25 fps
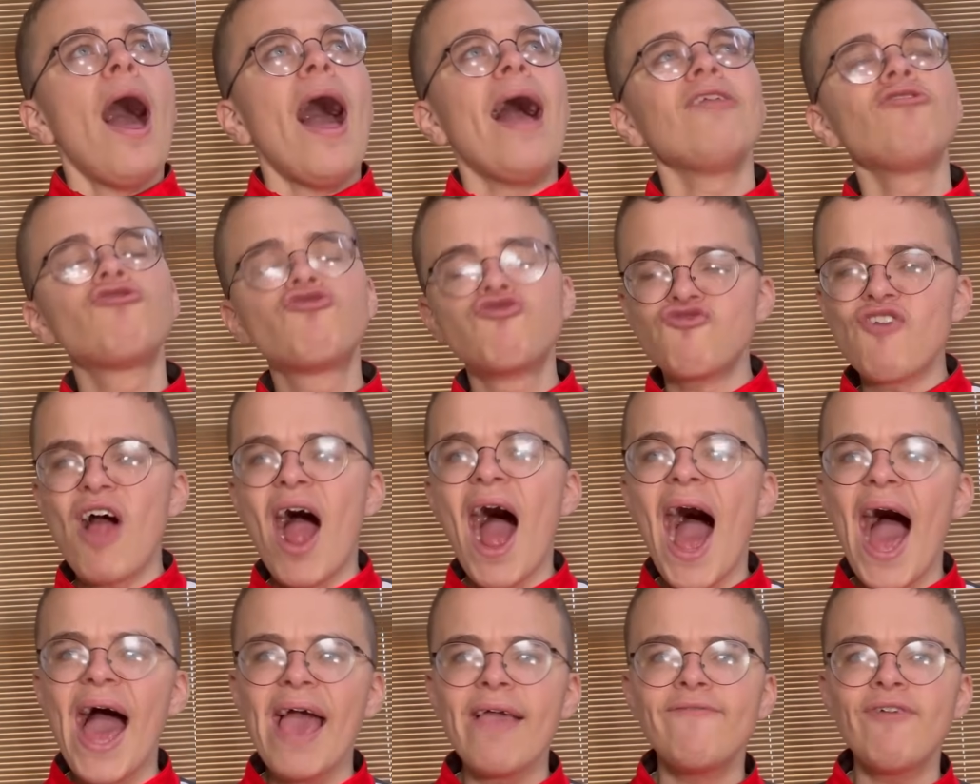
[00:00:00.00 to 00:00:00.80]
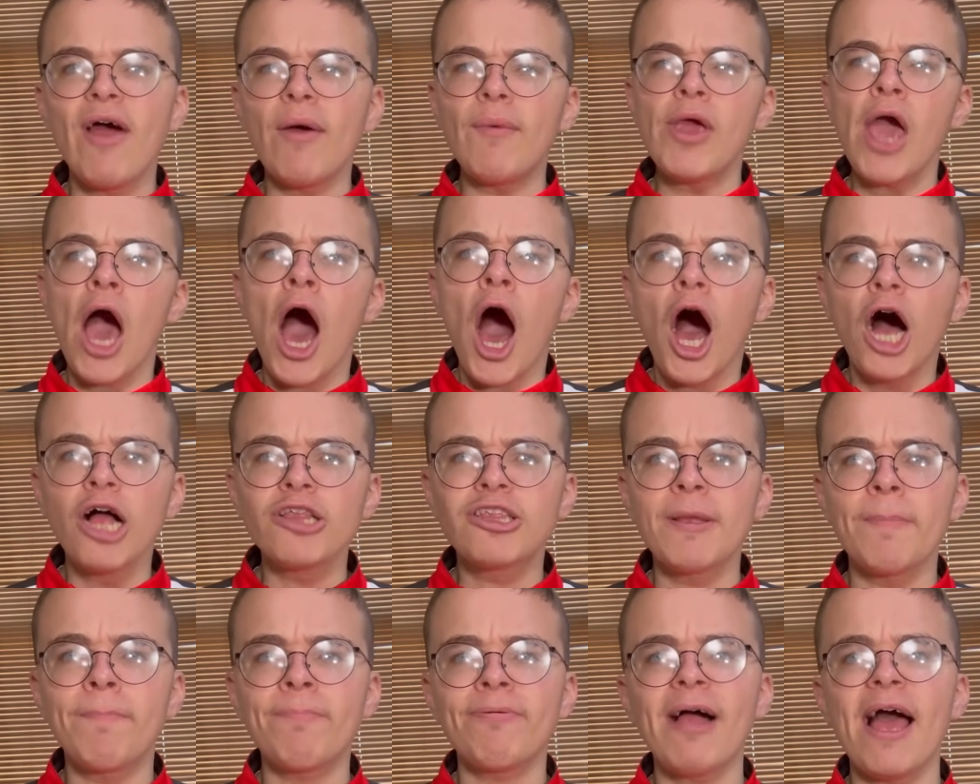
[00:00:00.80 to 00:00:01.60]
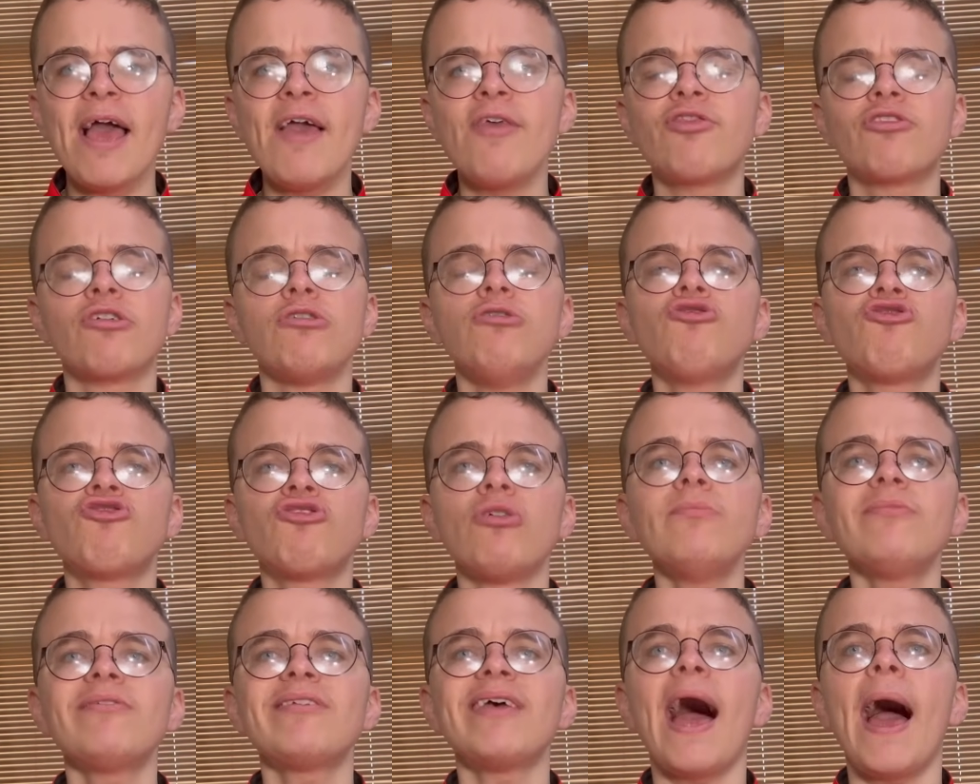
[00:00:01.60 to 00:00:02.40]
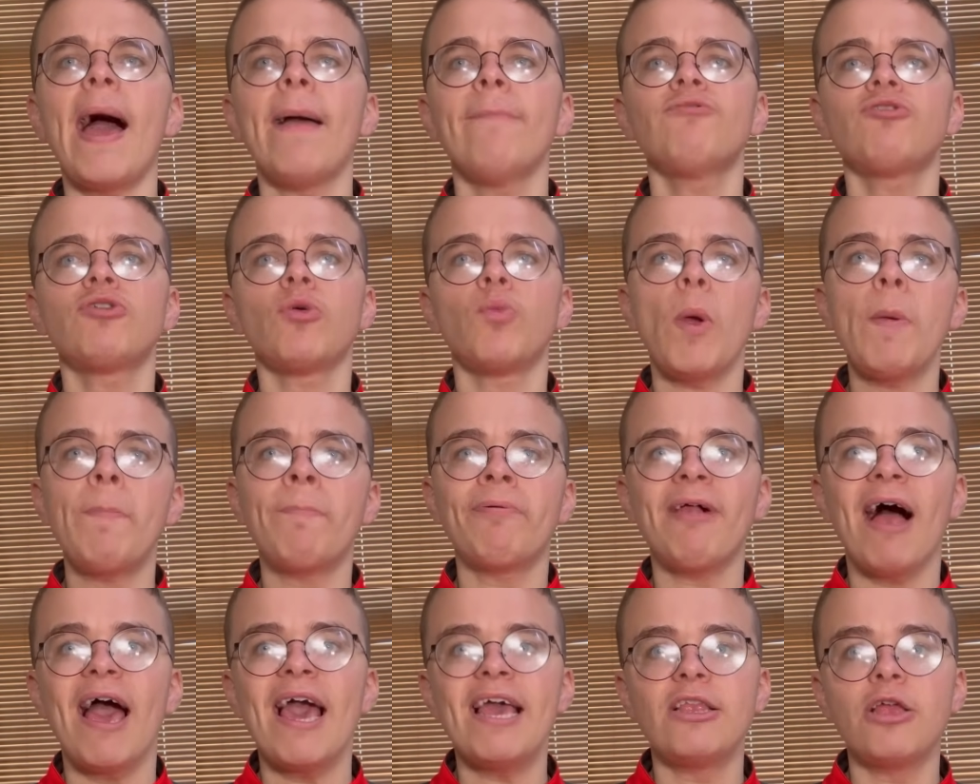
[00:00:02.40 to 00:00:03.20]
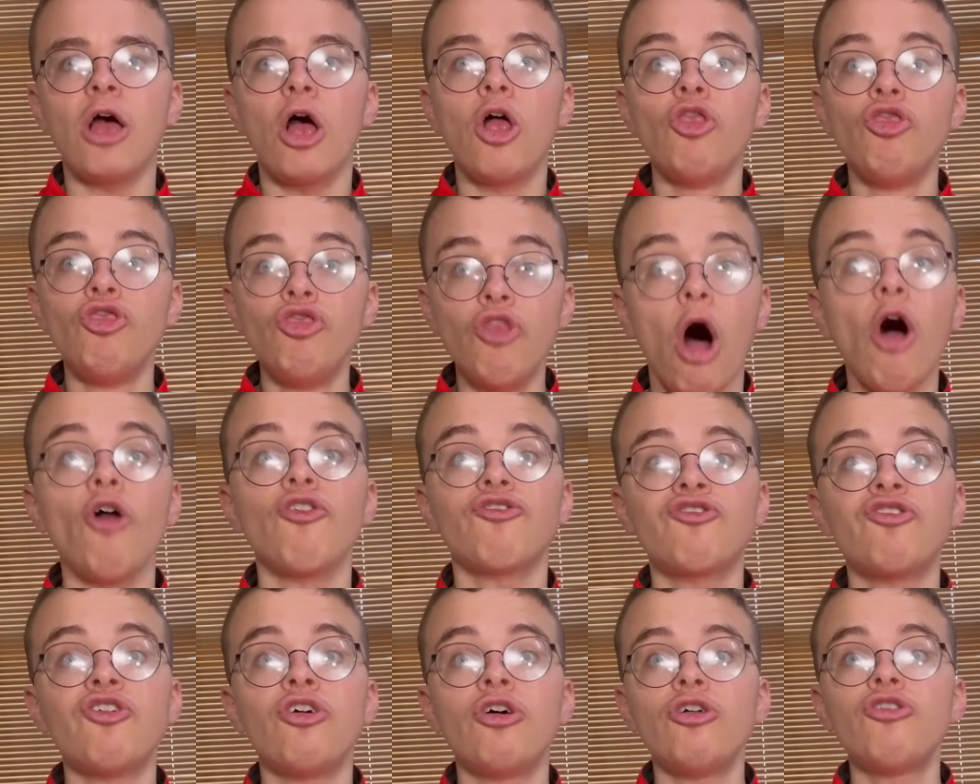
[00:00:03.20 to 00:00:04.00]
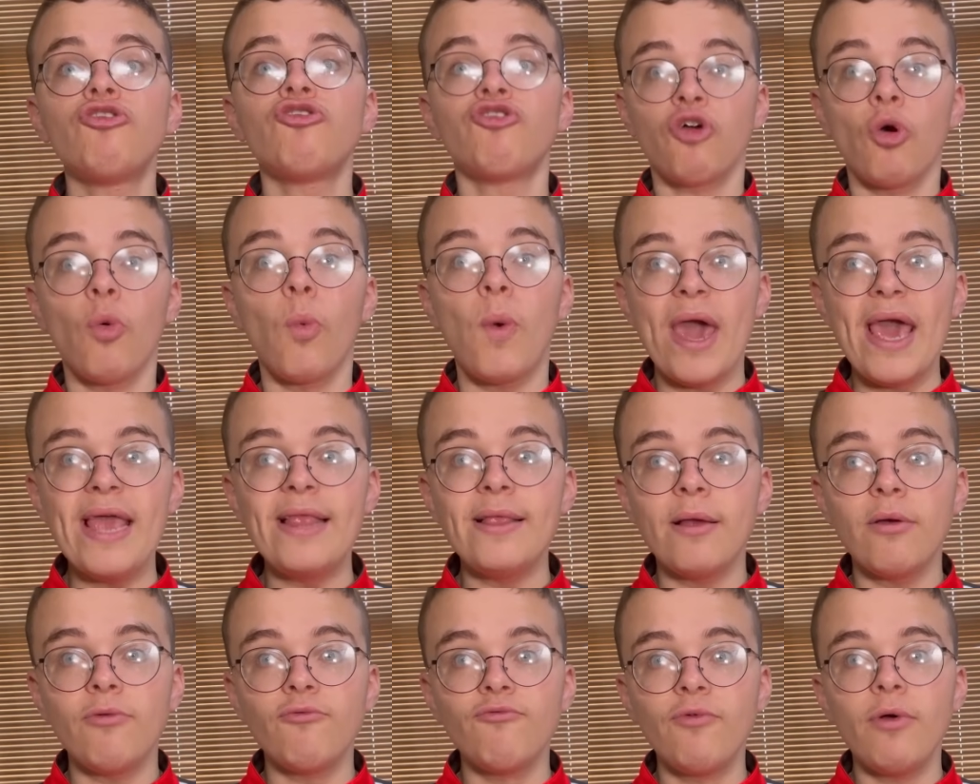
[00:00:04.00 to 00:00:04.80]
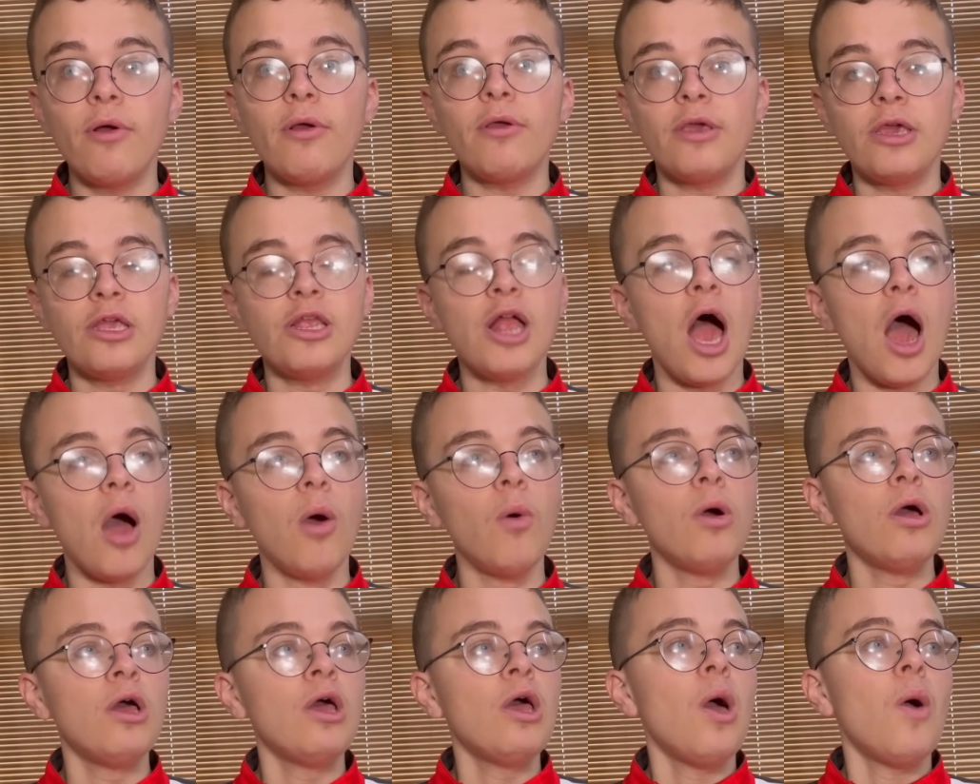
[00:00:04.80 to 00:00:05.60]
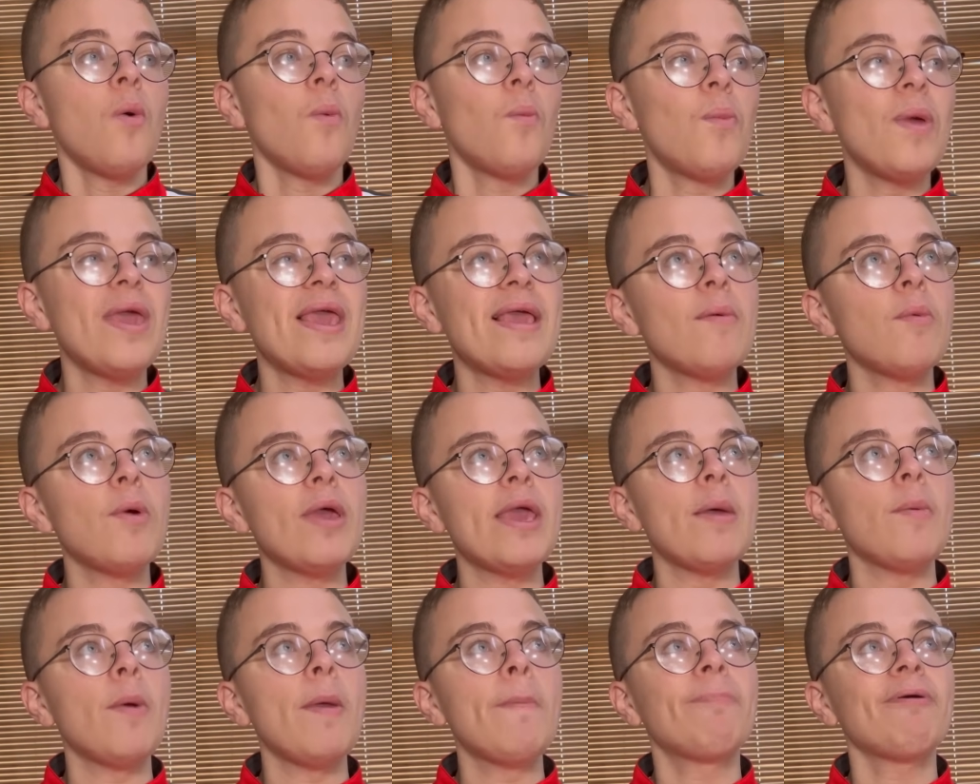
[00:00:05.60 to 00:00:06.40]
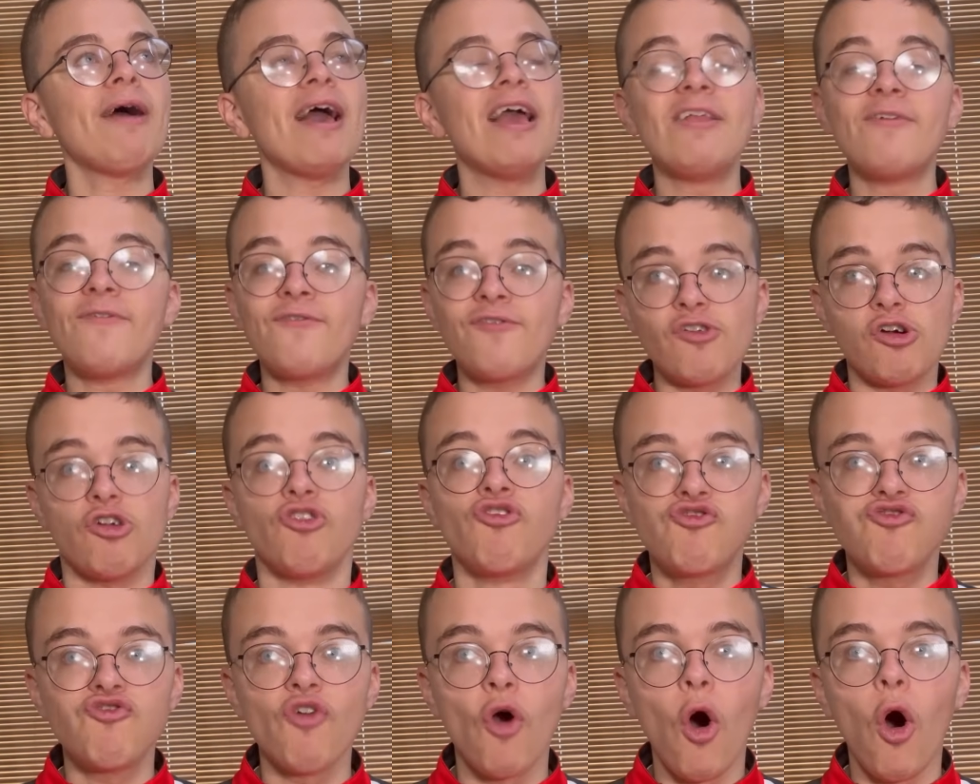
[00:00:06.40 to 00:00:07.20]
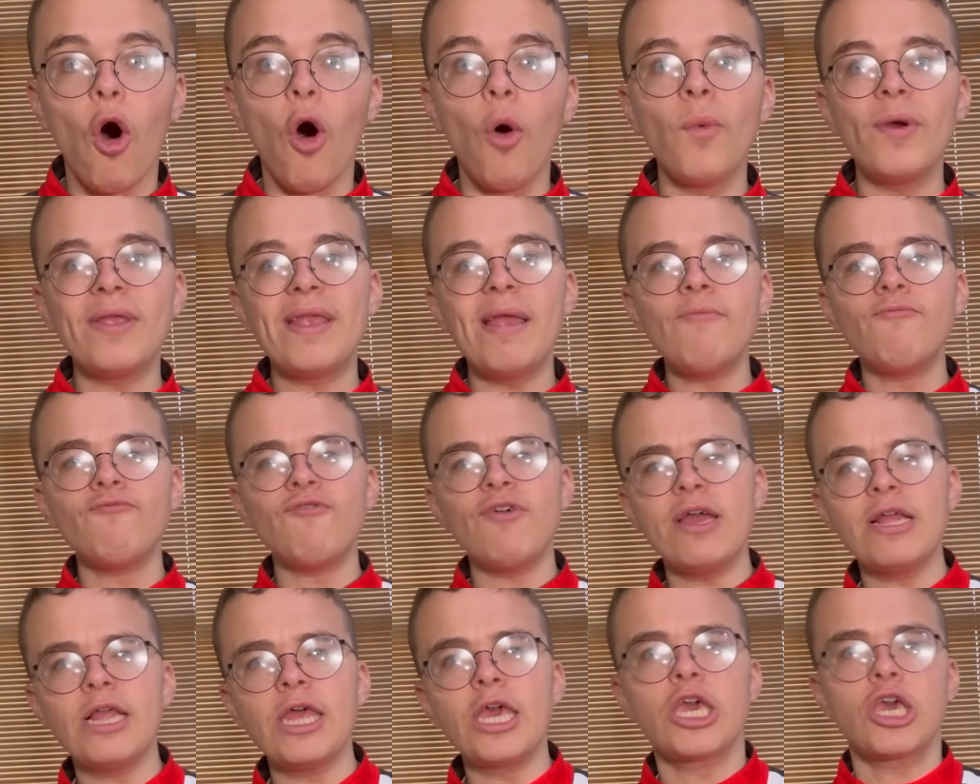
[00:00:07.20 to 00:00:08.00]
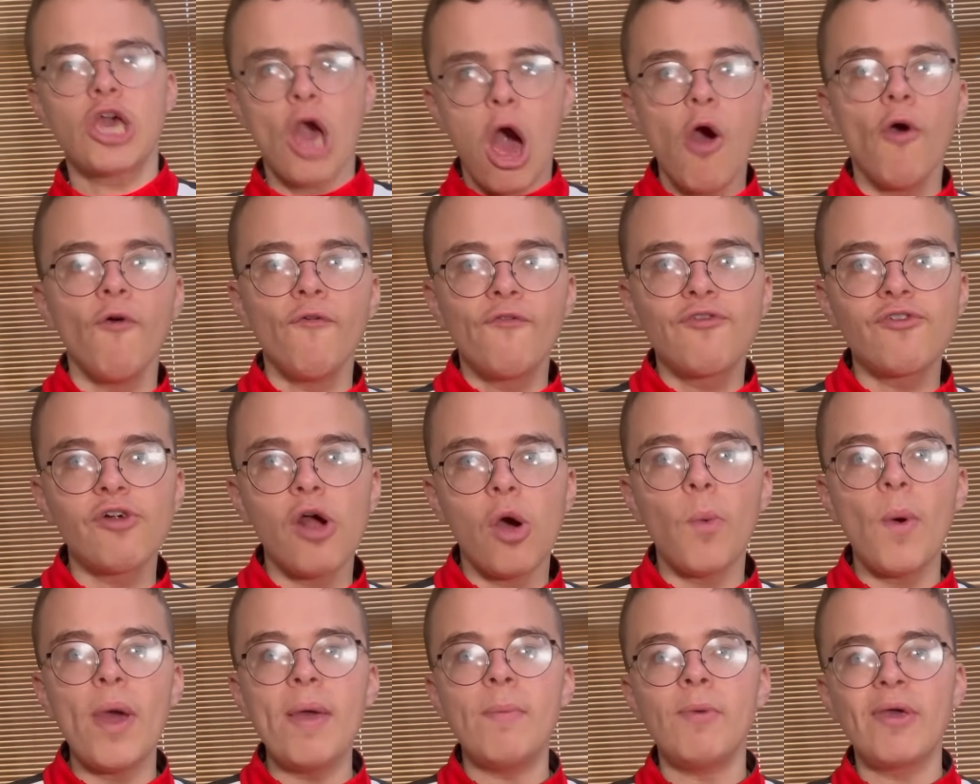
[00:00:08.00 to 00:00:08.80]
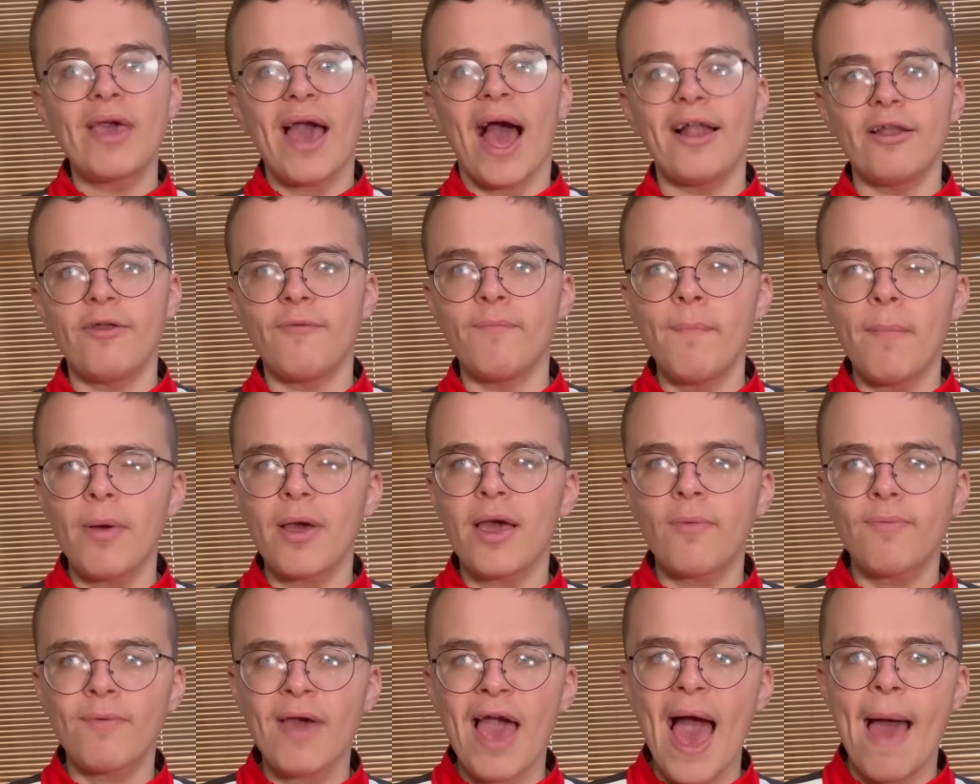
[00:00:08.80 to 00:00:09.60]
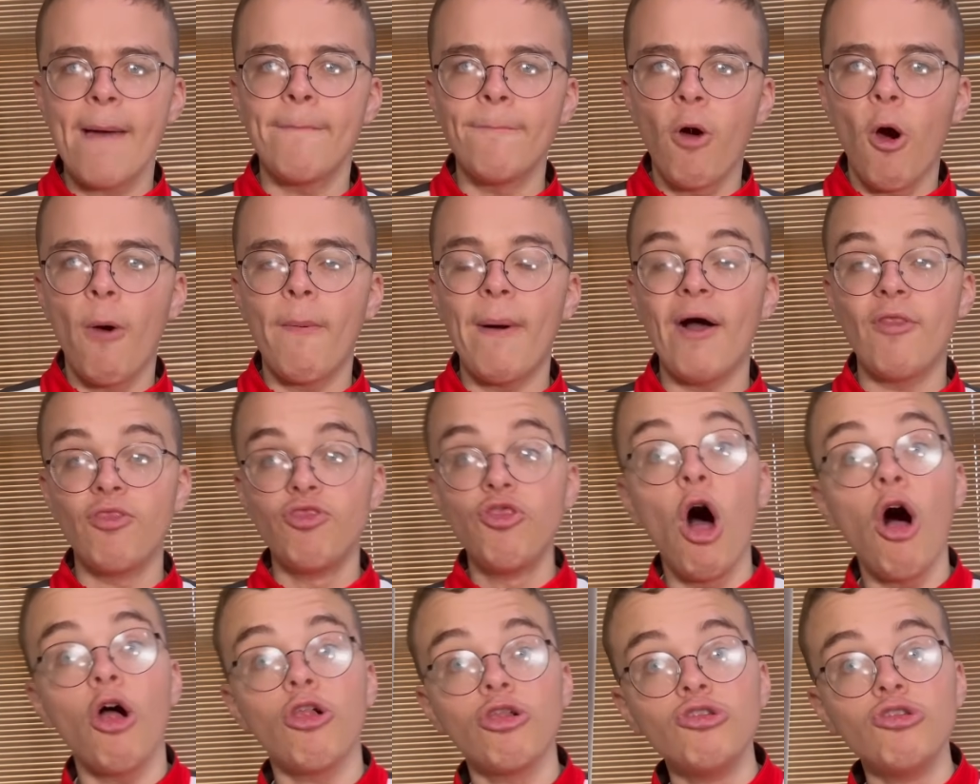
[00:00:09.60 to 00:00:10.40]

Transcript: dry, very hard to play through. Sometimes we played not to win, you know, we, we, we played for a draw. We didn't really go for a win. We kind of cared more about not